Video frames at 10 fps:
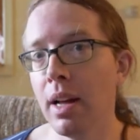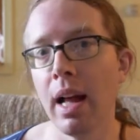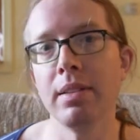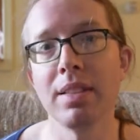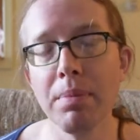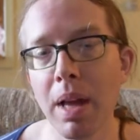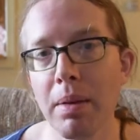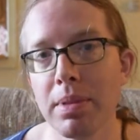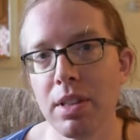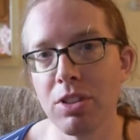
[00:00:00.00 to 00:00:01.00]
And
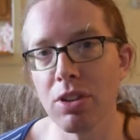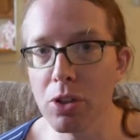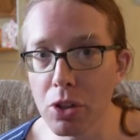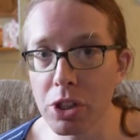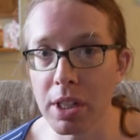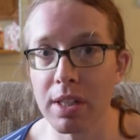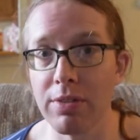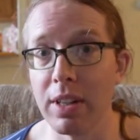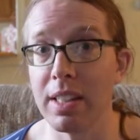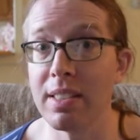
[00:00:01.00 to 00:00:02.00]
sometimes the solution is
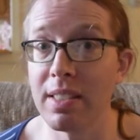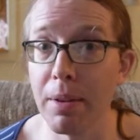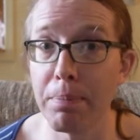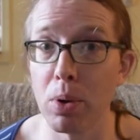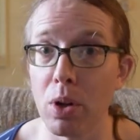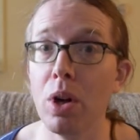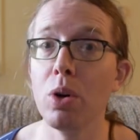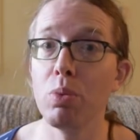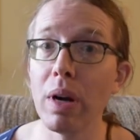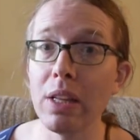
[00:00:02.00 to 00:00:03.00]
very simple
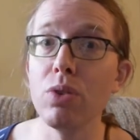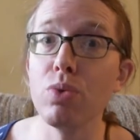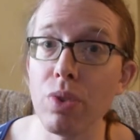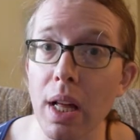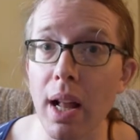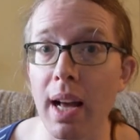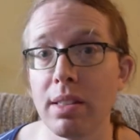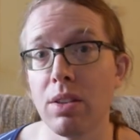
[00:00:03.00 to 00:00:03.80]
when you realize